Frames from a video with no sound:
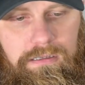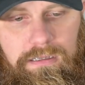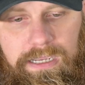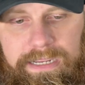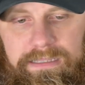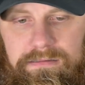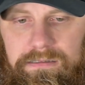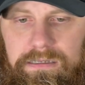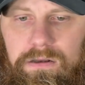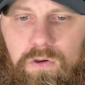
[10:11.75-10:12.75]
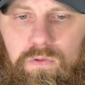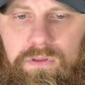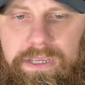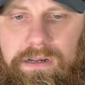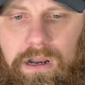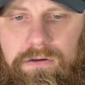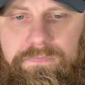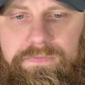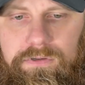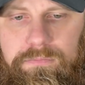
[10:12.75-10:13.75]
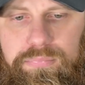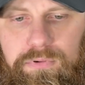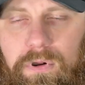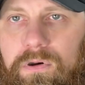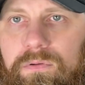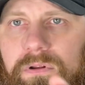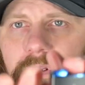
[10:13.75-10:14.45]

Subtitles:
I got the Olight Arc Field Pro,